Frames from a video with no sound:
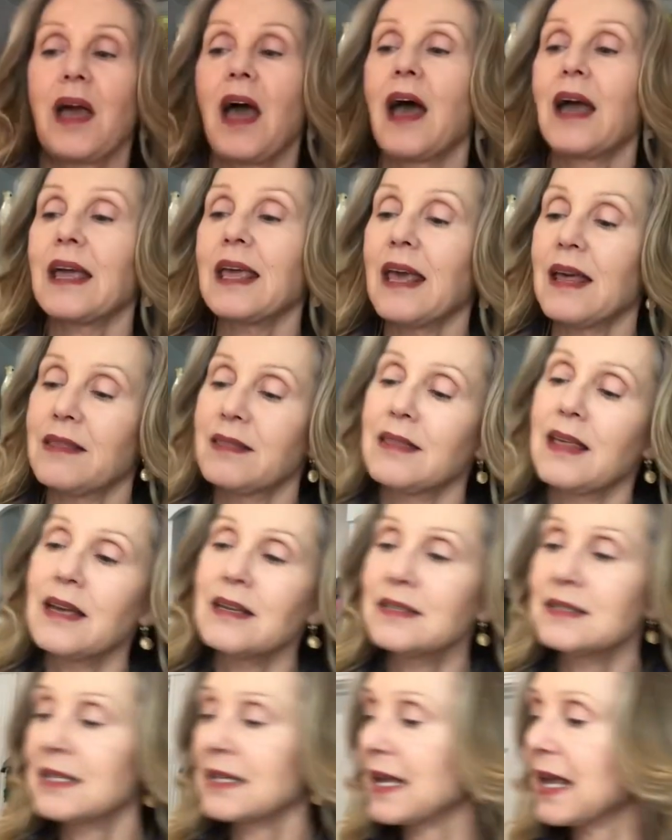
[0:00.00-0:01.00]
Again,
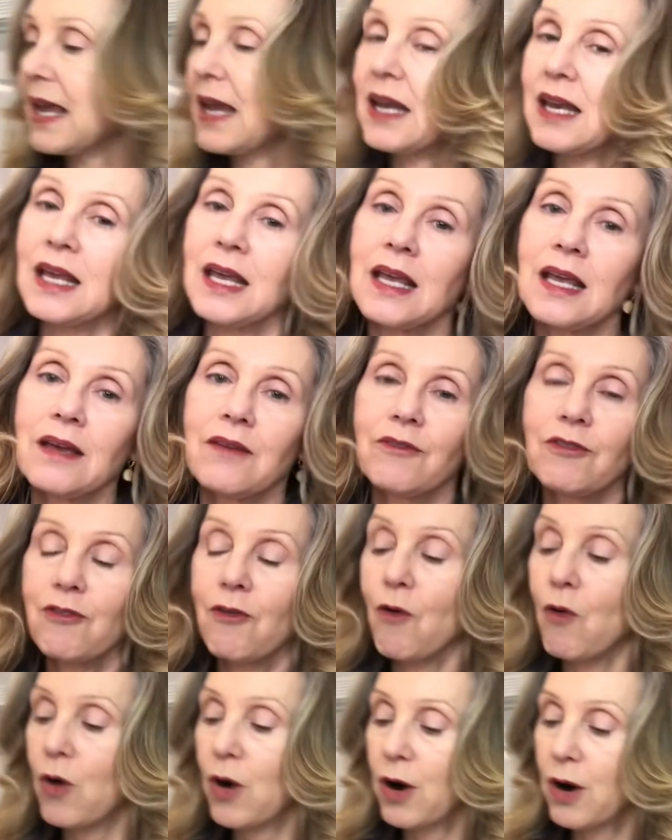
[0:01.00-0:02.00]
thanks to Katie
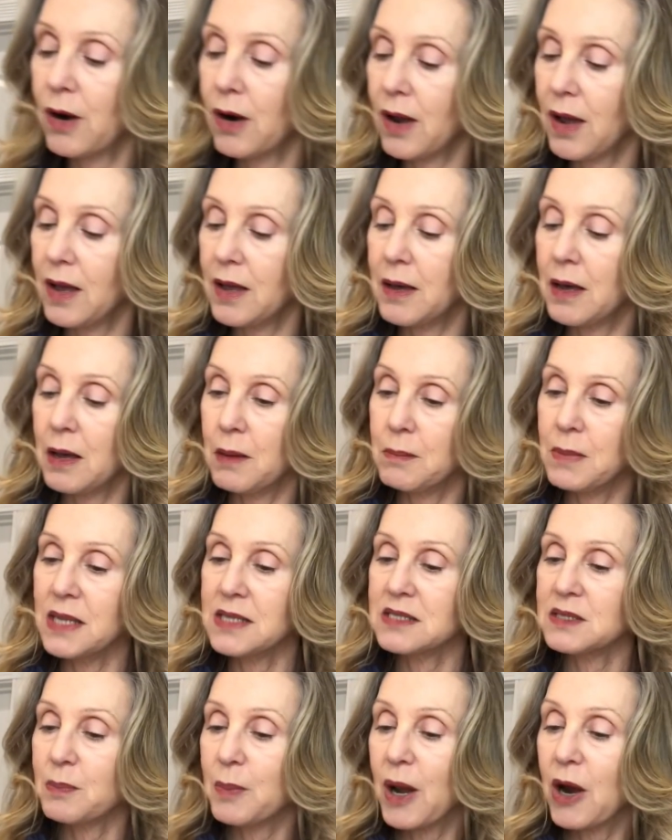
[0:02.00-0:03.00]
for um,
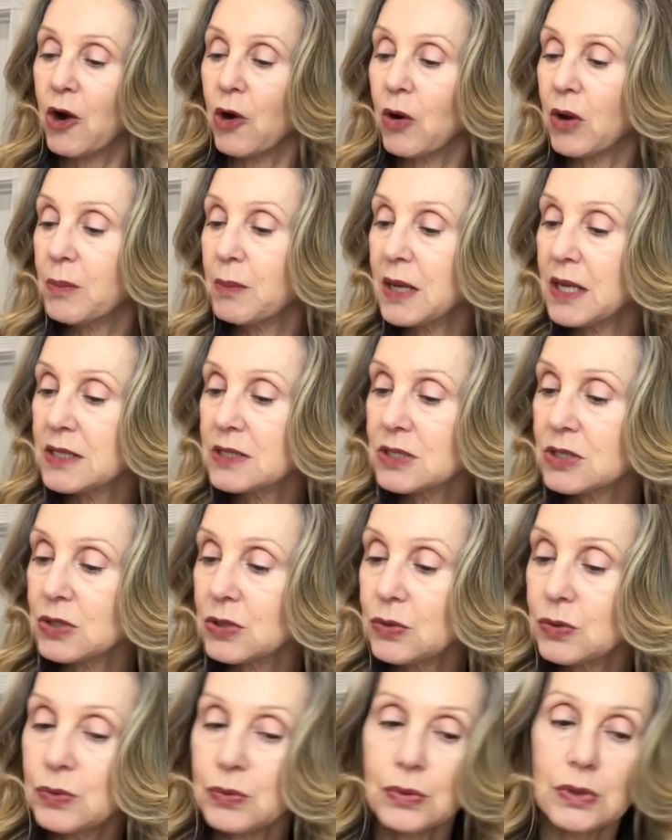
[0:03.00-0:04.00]
inspiring me
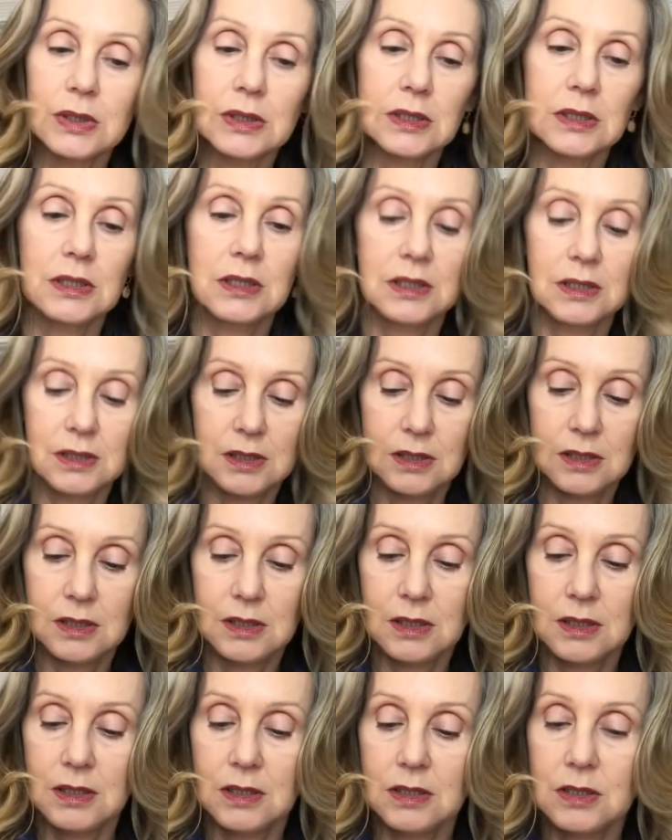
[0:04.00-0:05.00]
to
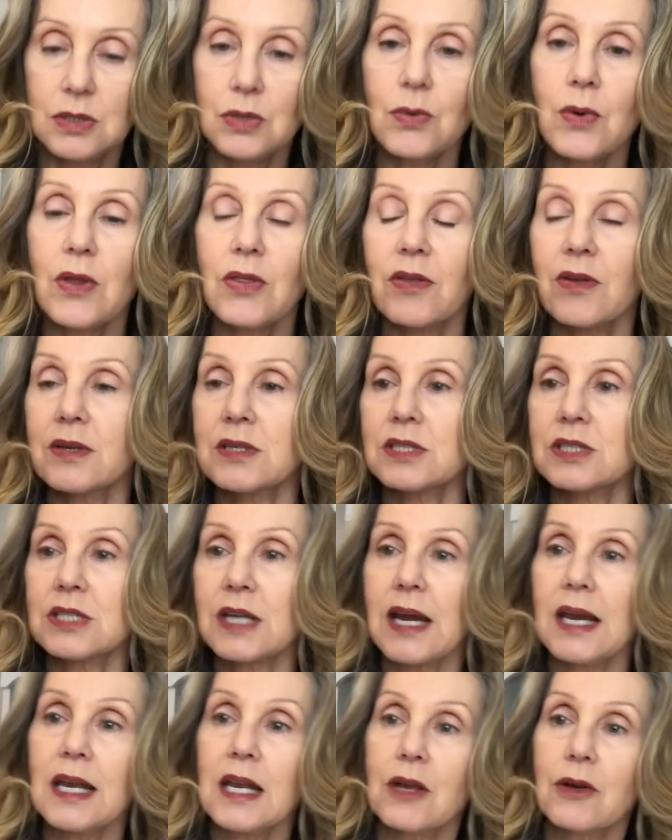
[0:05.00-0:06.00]
do all the
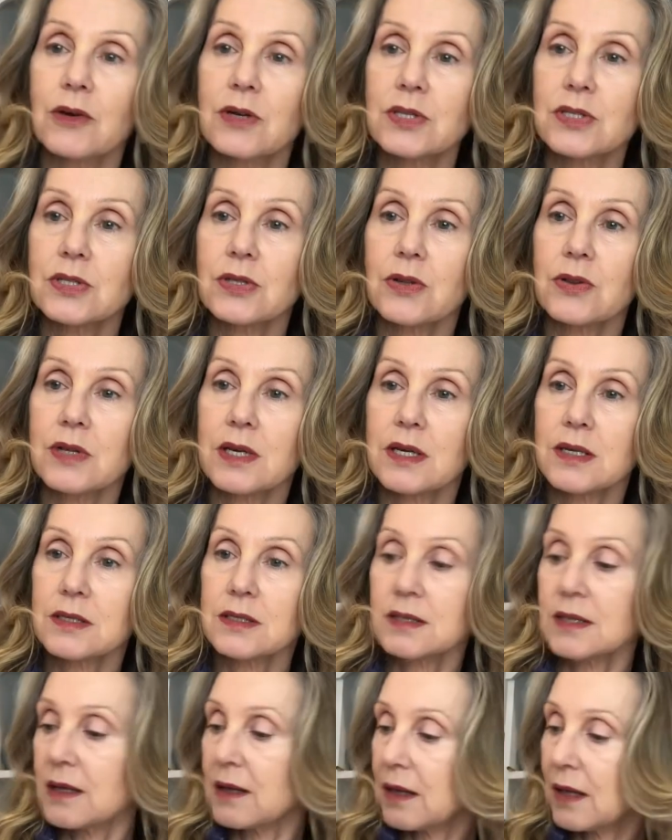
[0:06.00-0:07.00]
shiny crystal
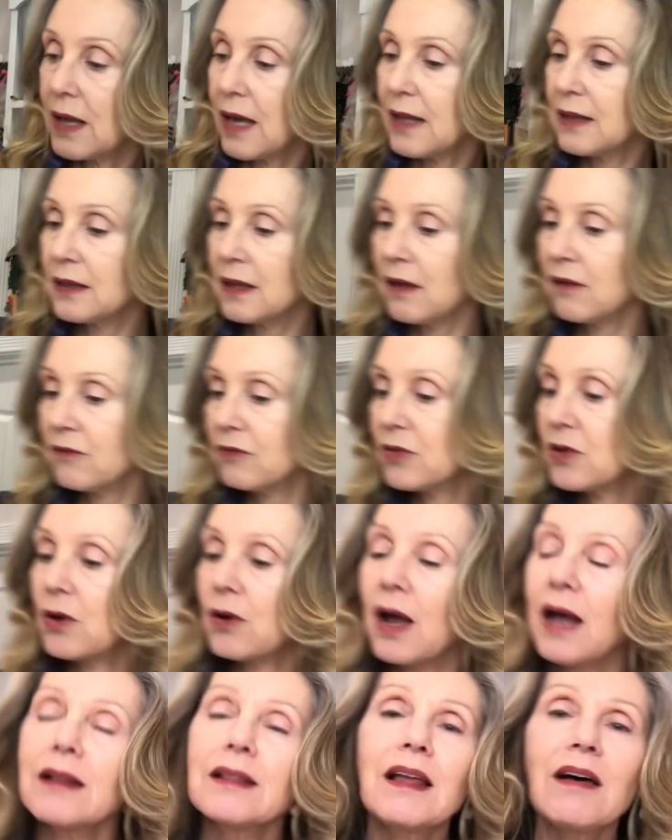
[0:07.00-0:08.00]
things. I love
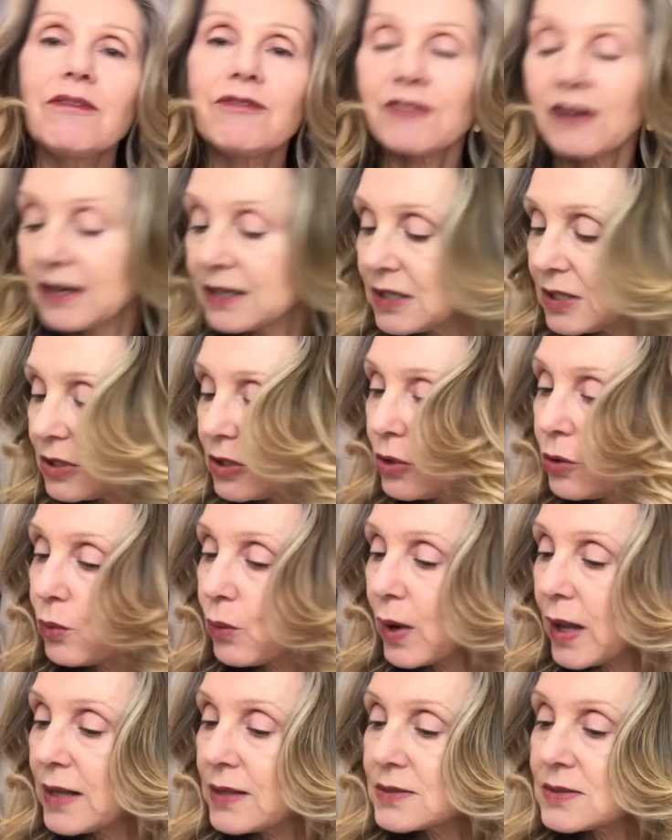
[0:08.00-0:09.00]
their I love finding new
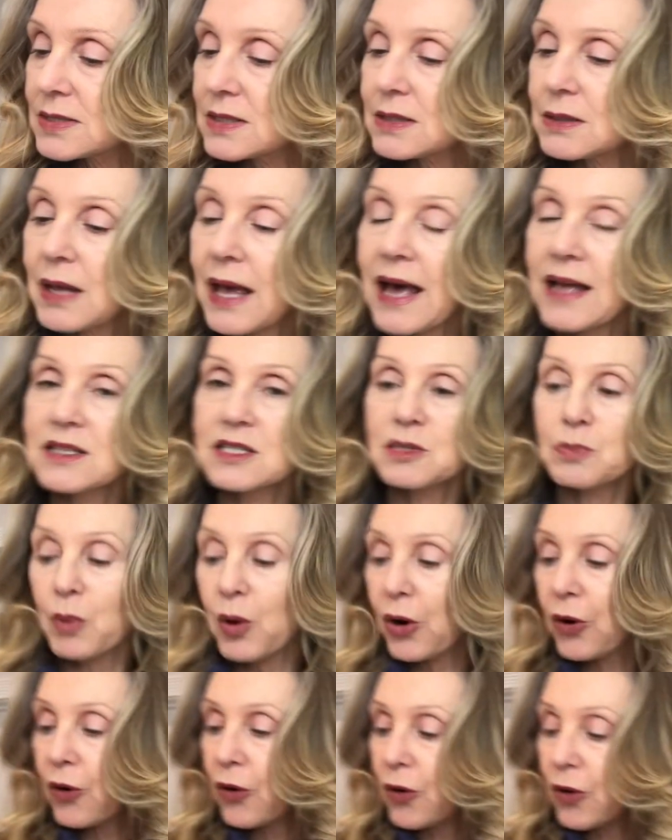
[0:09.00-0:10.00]
ways to add
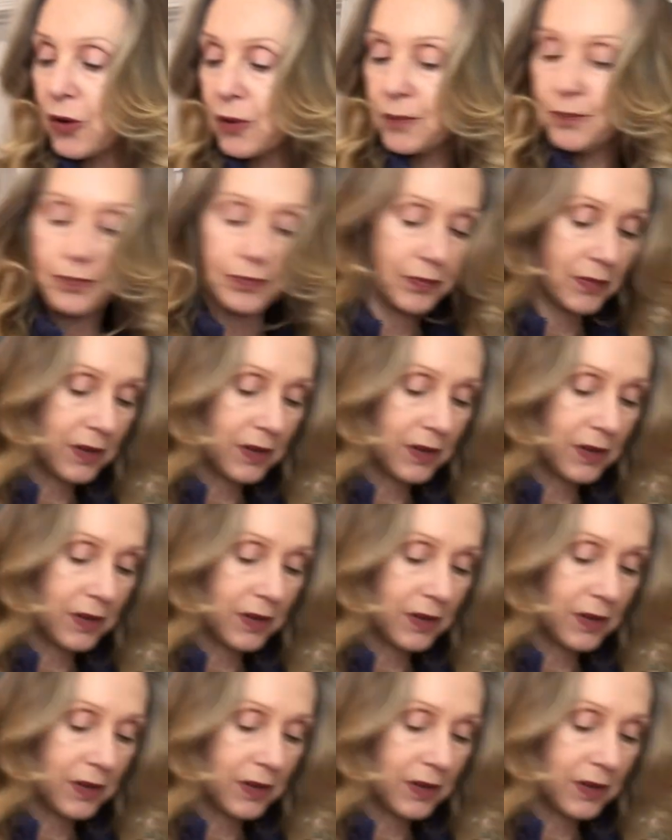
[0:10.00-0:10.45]
sparkle